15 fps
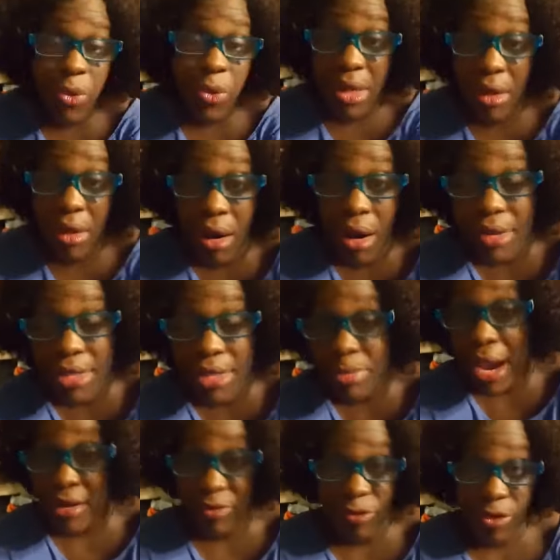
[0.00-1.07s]
of who we are, in
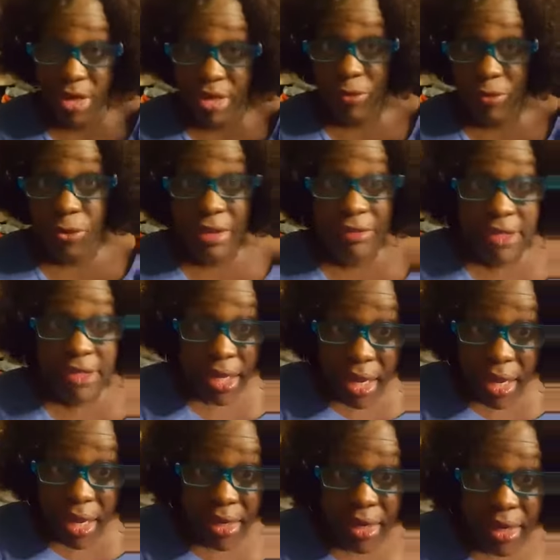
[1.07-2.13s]
spite of what we've
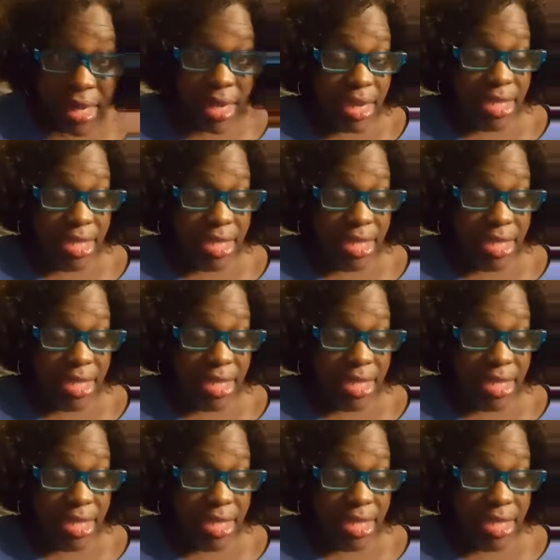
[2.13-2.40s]
done,